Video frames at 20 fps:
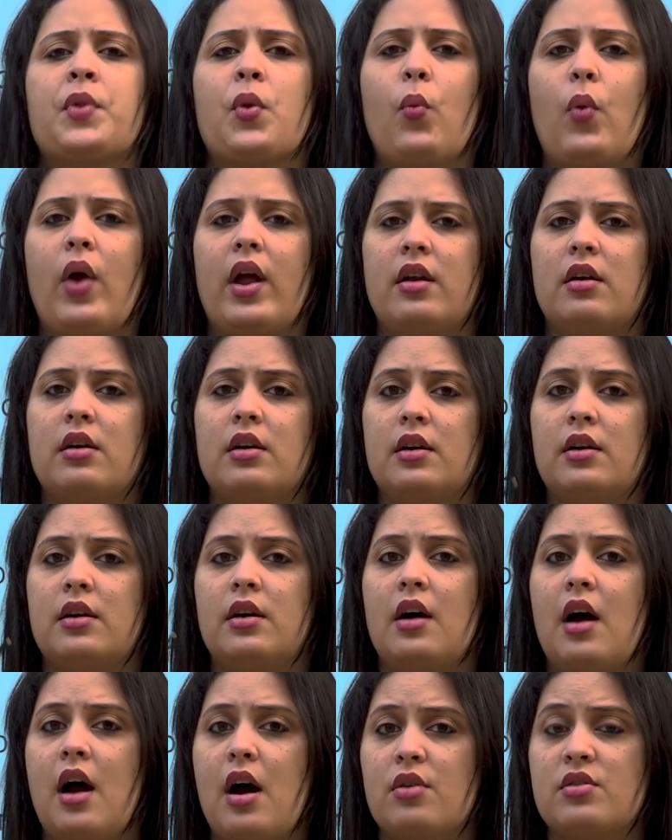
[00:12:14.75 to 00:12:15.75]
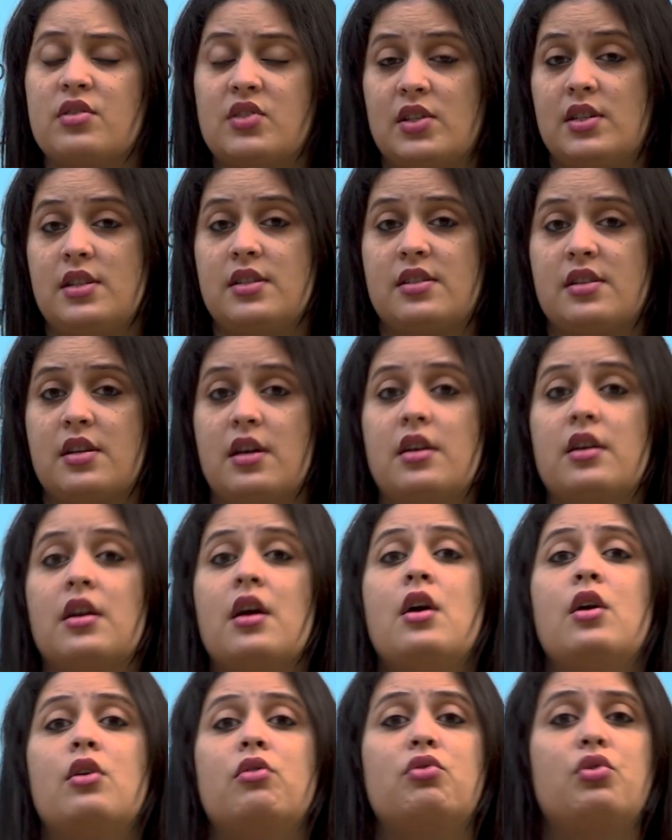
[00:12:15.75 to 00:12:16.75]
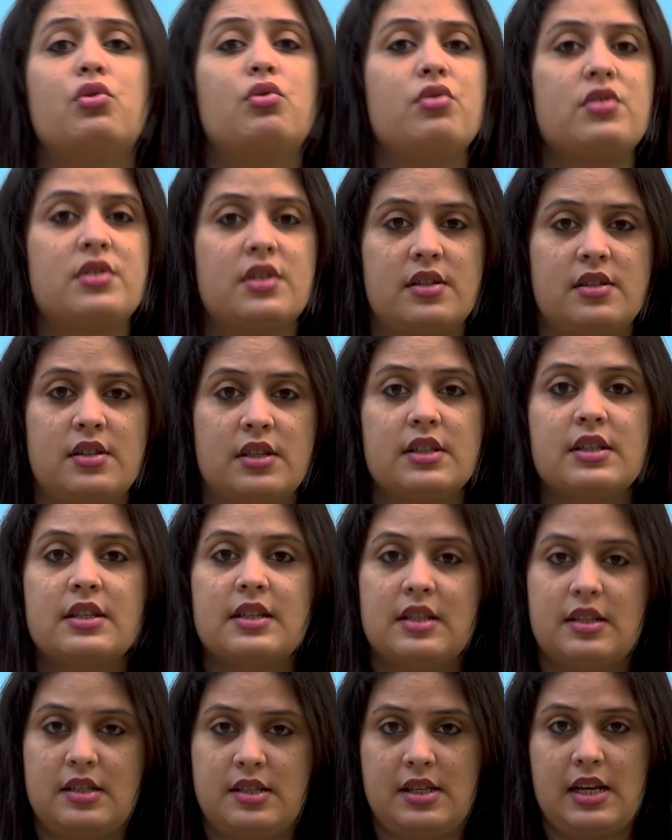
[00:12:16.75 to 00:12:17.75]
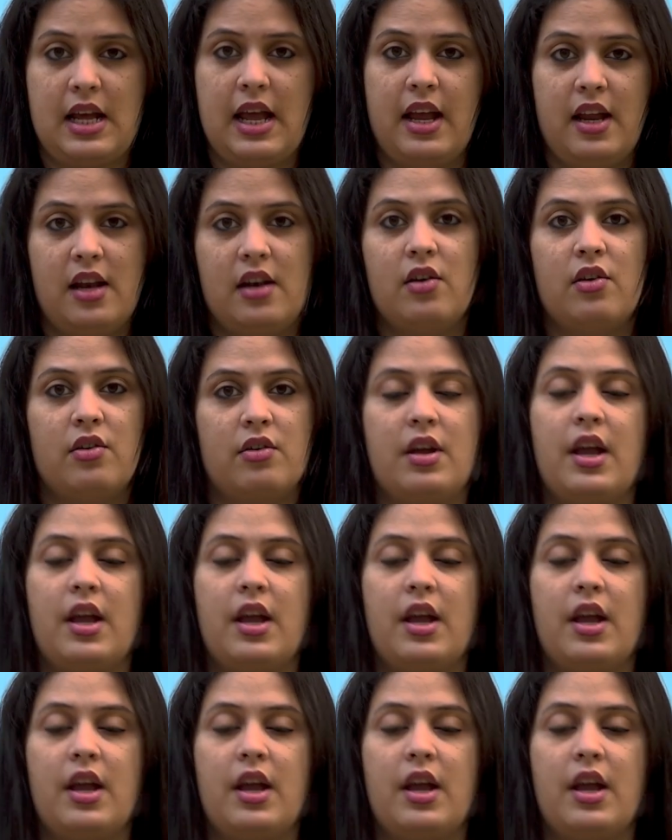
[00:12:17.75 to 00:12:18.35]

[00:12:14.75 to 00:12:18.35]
when a house lizard loses its tail.